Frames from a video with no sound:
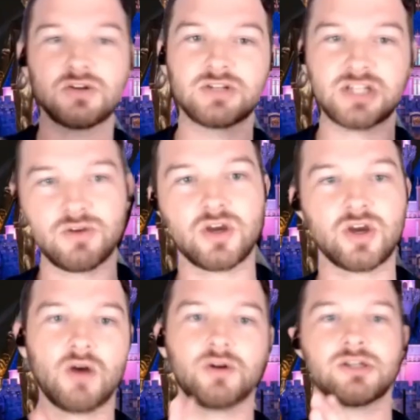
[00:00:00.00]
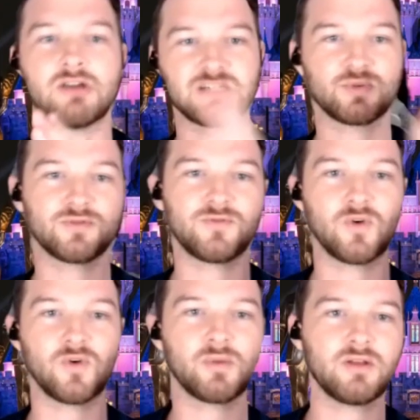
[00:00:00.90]
that you can go to as a
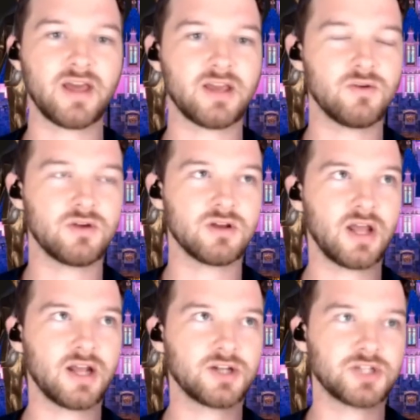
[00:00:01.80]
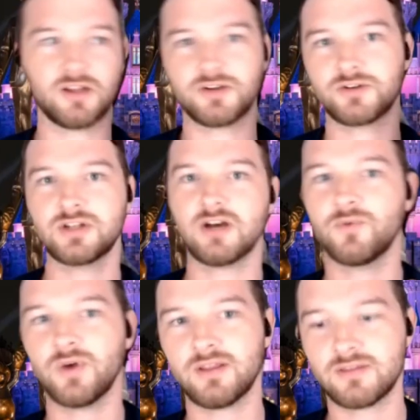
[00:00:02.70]
performer that you can like challenge yourself
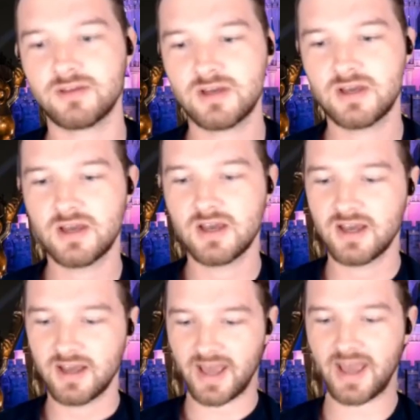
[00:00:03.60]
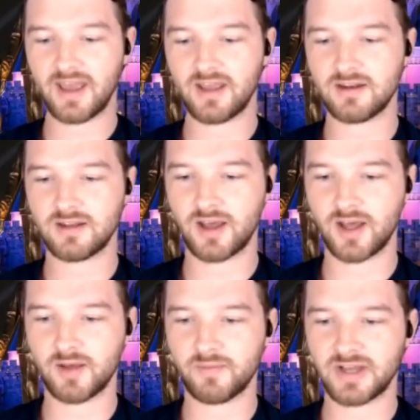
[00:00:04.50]
with and
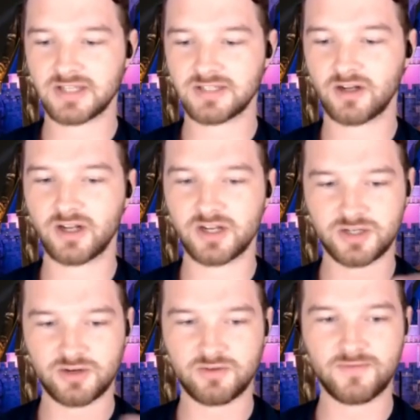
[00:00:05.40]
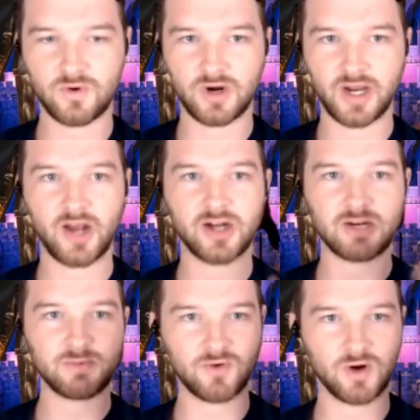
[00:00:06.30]
um, i saw an audition for a
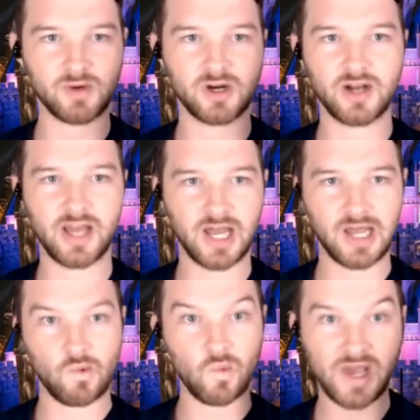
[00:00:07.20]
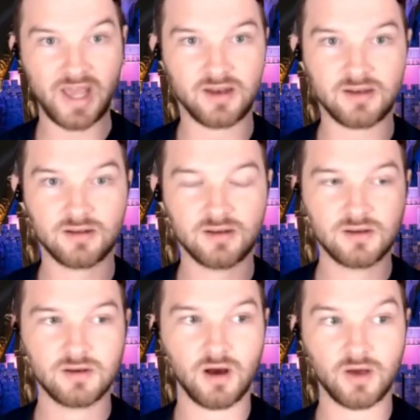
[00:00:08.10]
character performer and i went
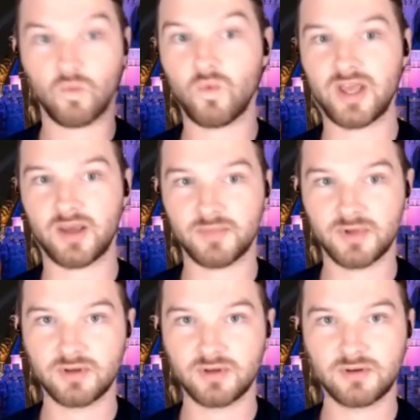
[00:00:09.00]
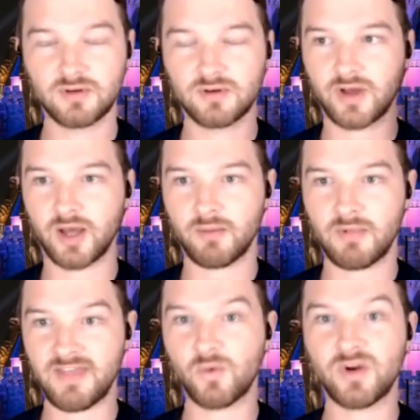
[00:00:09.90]
on a whim
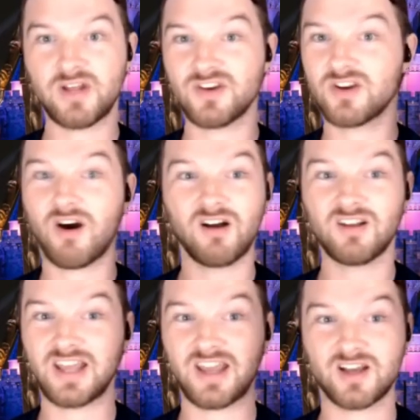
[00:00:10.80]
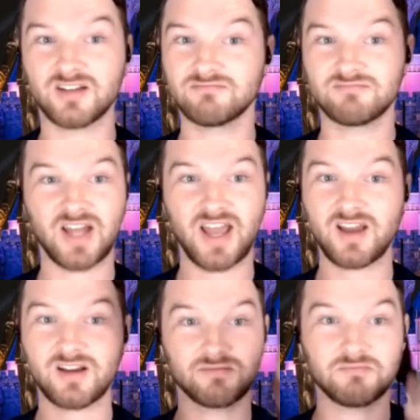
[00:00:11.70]
um, they weren't even calling
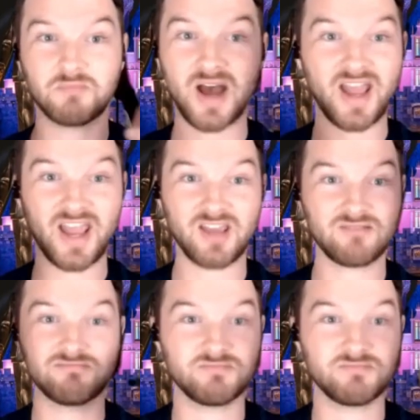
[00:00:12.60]
like my